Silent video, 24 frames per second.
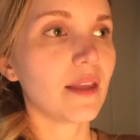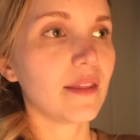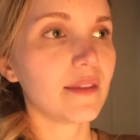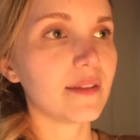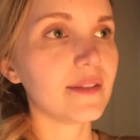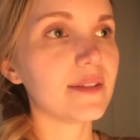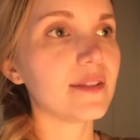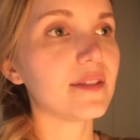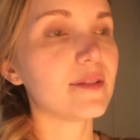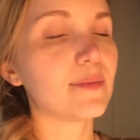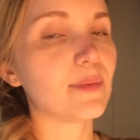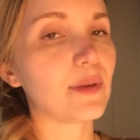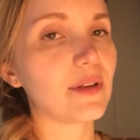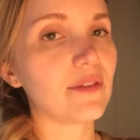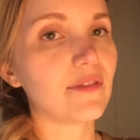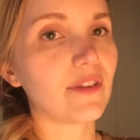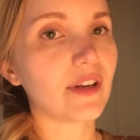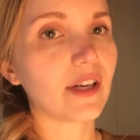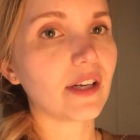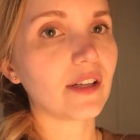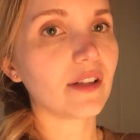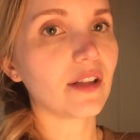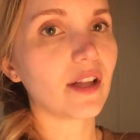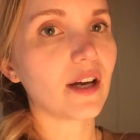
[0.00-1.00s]
This has been a
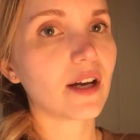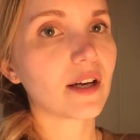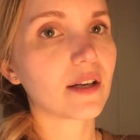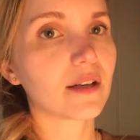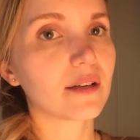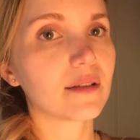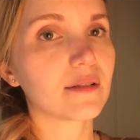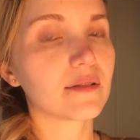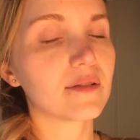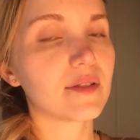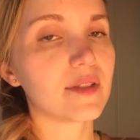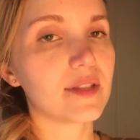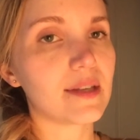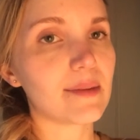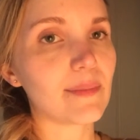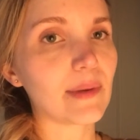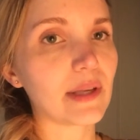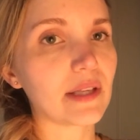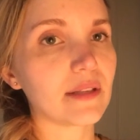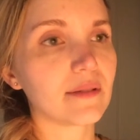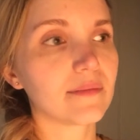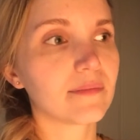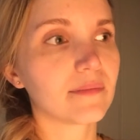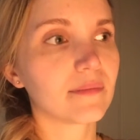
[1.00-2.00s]
very long
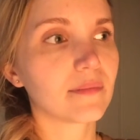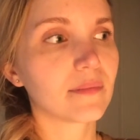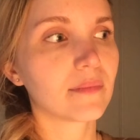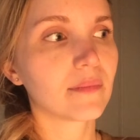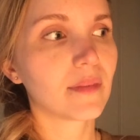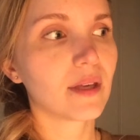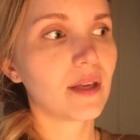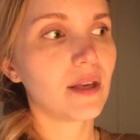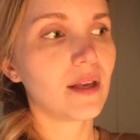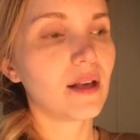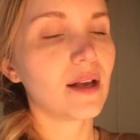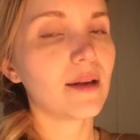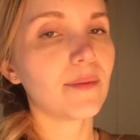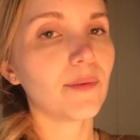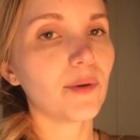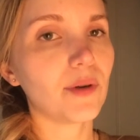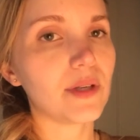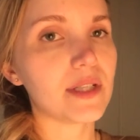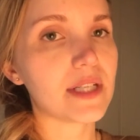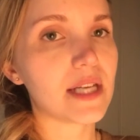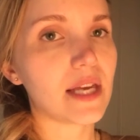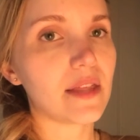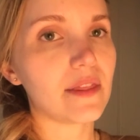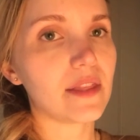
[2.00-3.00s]
snippet. I'm
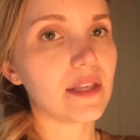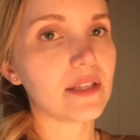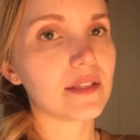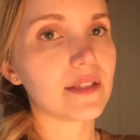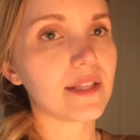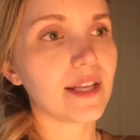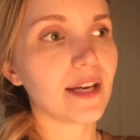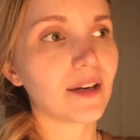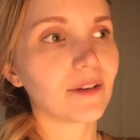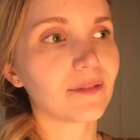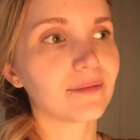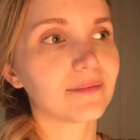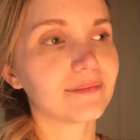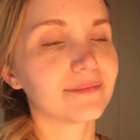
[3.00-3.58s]
going to end this now.